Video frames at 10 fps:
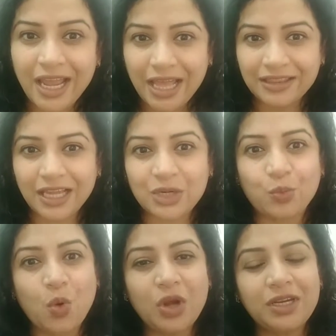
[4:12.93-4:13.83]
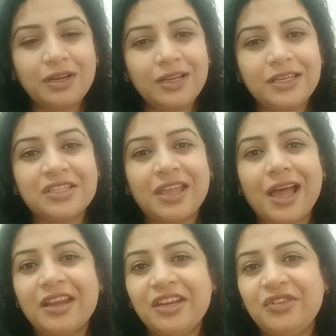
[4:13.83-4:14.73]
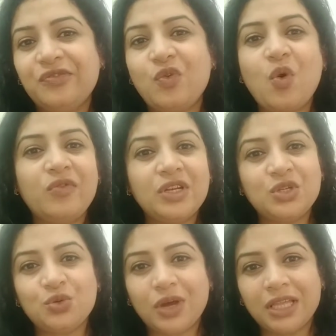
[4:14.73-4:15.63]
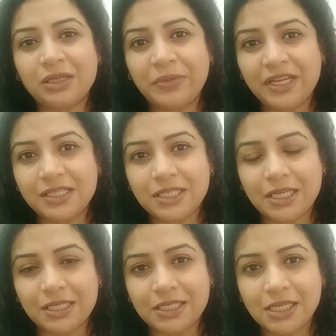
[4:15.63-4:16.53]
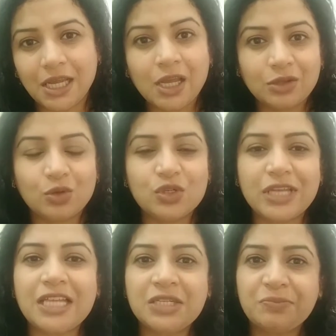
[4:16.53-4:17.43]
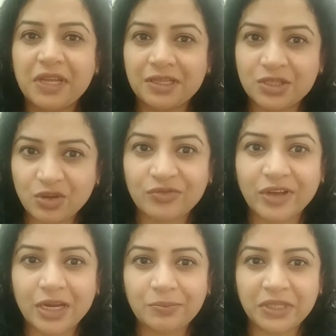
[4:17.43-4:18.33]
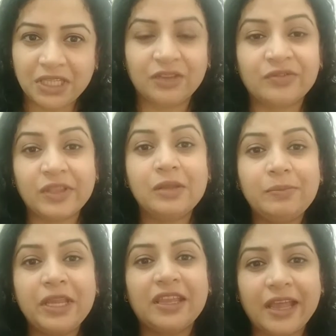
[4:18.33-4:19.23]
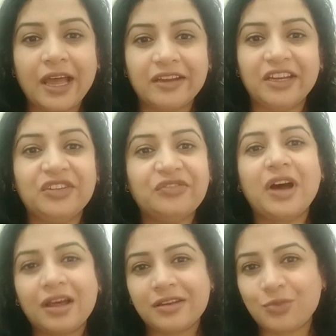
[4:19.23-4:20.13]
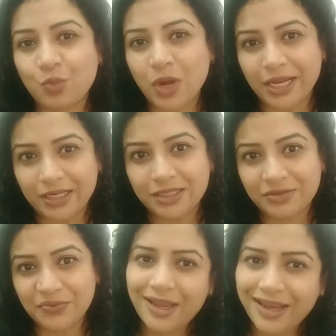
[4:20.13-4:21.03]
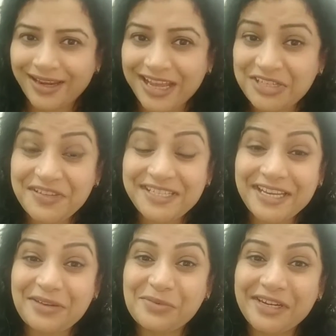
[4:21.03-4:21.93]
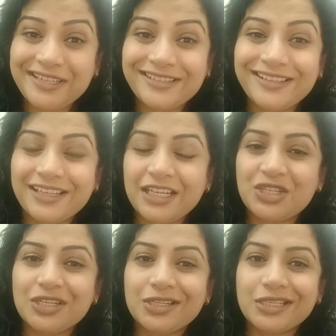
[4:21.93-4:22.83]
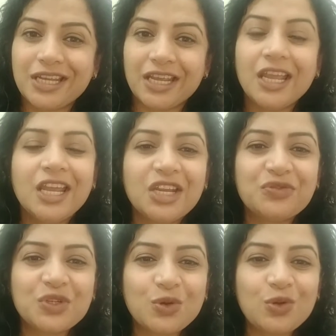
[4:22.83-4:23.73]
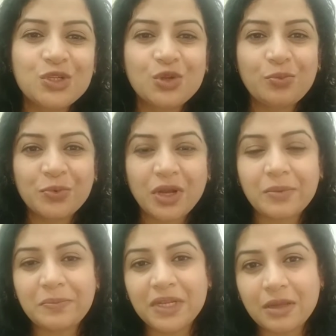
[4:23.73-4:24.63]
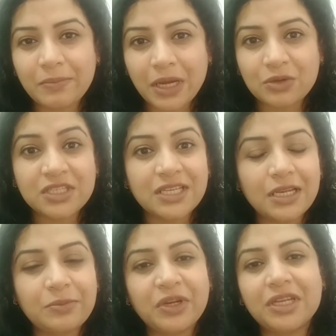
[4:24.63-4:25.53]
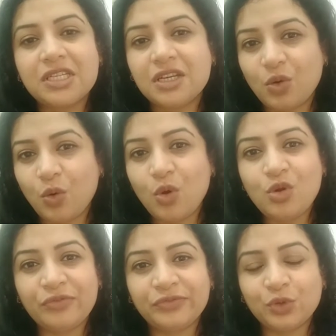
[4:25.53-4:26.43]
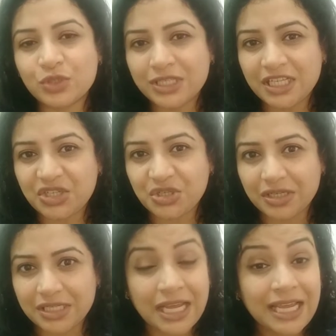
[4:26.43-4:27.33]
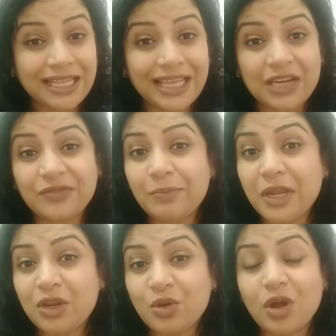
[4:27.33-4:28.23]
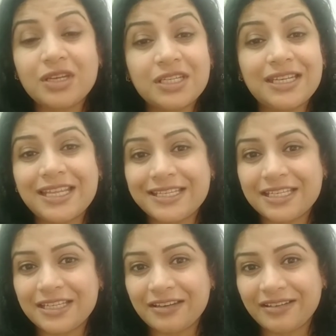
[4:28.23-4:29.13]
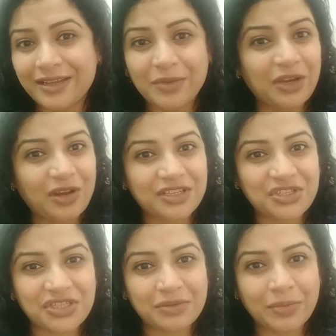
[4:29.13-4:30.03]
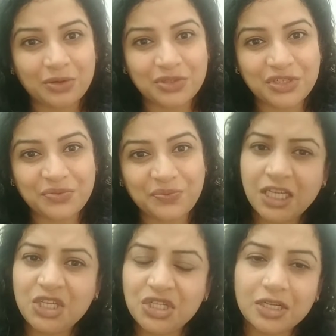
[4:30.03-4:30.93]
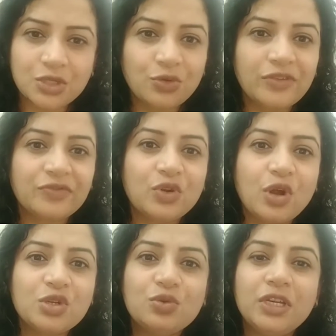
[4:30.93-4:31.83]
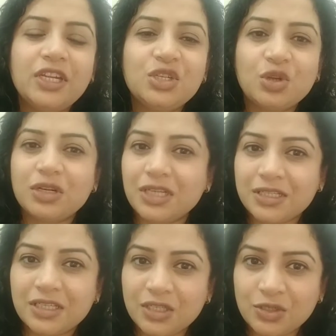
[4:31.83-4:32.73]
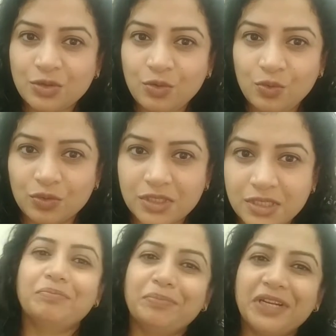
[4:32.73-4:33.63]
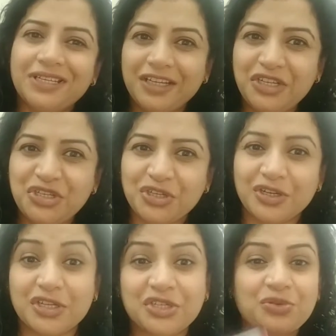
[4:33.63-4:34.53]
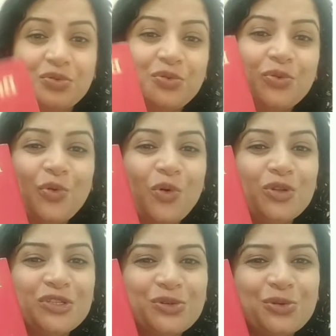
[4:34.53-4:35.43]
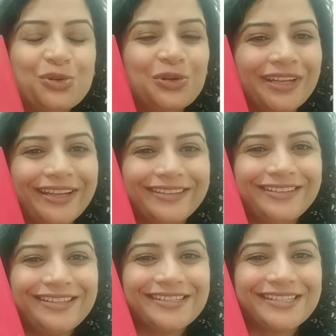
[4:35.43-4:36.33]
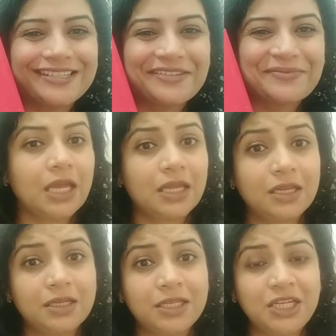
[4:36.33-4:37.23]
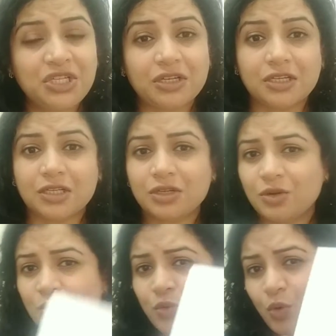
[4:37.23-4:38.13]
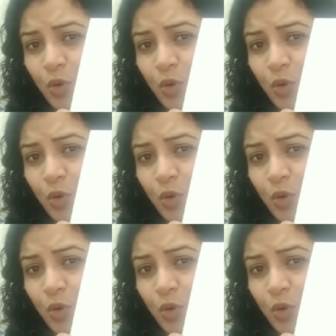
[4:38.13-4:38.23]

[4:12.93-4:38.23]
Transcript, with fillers: and that water is carried forward to other places, those aspects of Ganpati will be carried far and wide. And as we celebrated the Teachers' Day, it was also probably about celebrating all of those teachers that we may not necessarily be conscious about. Teachers who have not only taught us in schools, but teachers who also look like this. Teachers who